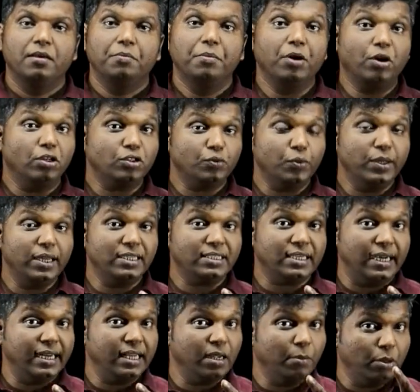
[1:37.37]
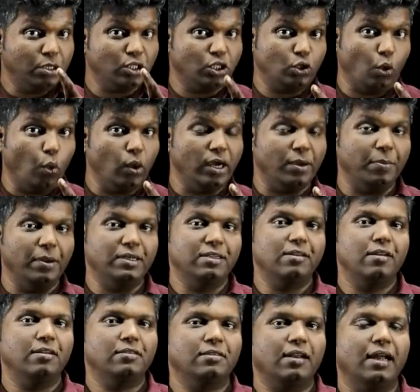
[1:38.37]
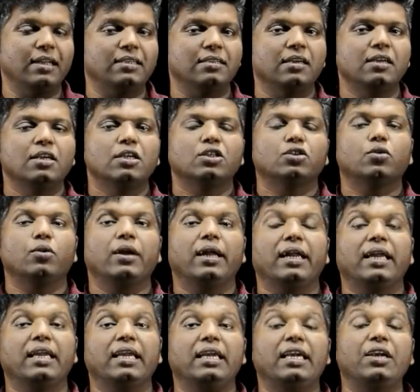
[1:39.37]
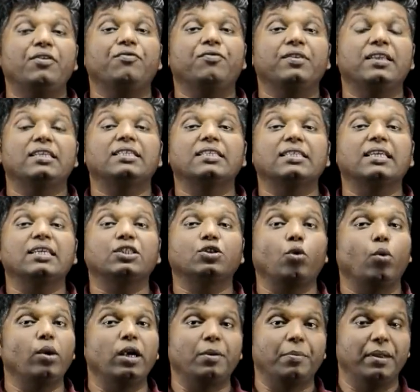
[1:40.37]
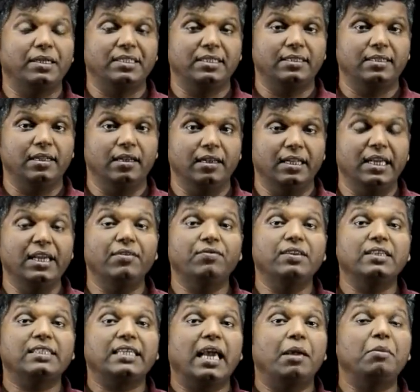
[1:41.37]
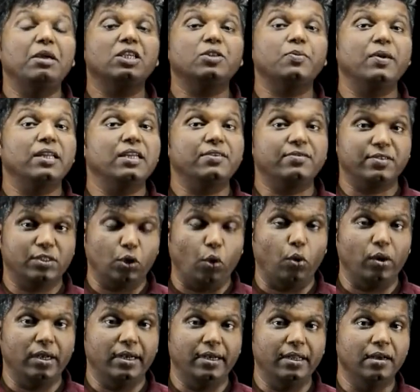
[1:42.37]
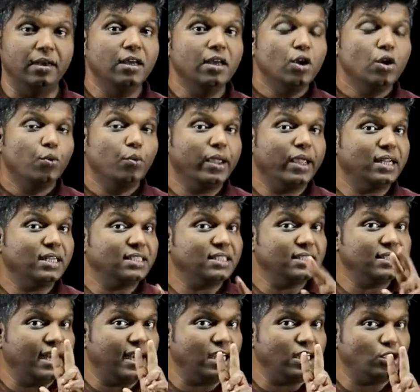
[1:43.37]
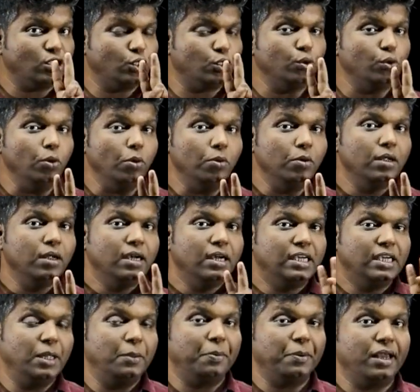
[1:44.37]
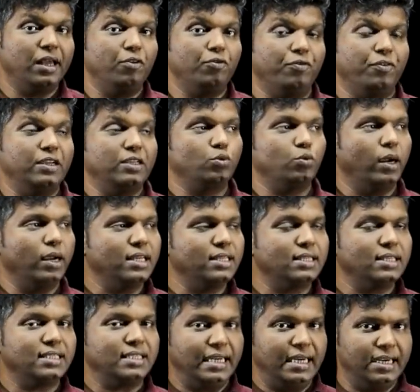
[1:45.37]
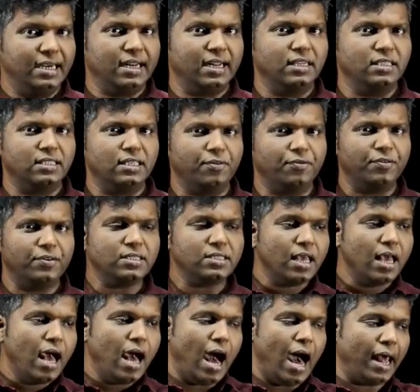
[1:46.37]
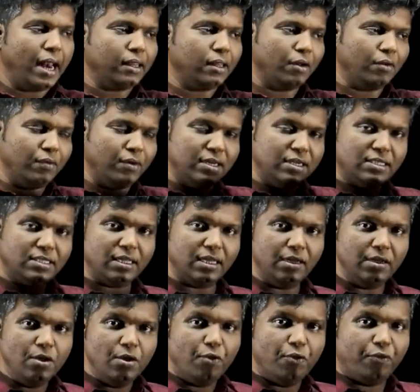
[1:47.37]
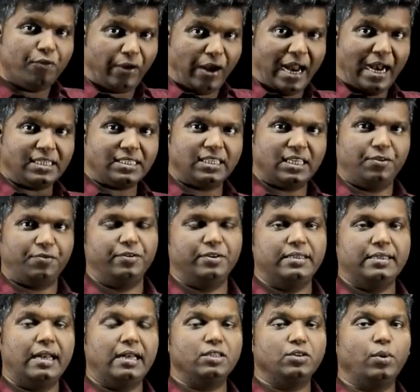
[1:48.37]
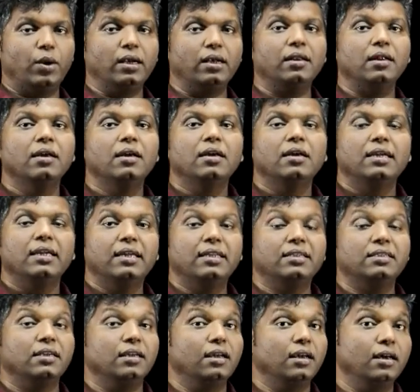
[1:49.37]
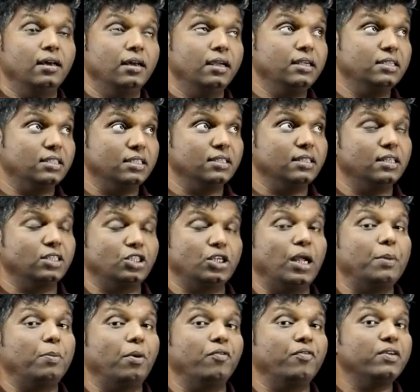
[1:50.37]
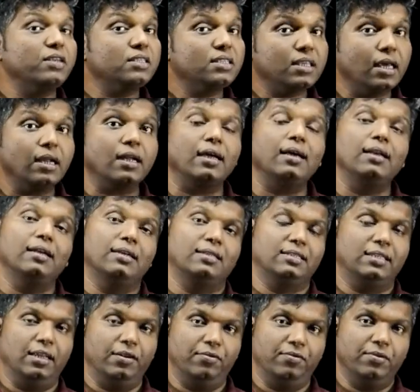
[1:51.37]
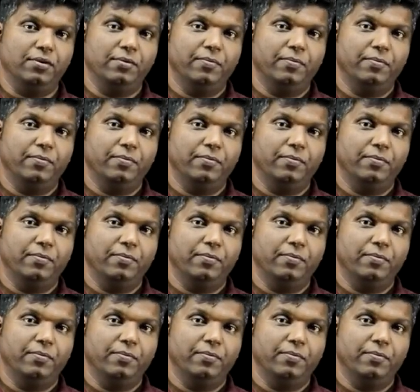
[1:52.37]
Because we are studying about solid materials, right? So if this is a solid material, if this hemisphere is solid, we can see there are two typical phases. One is the cylindrical surface, another one is the flat surface. That is what it's in the shape of a circle itself.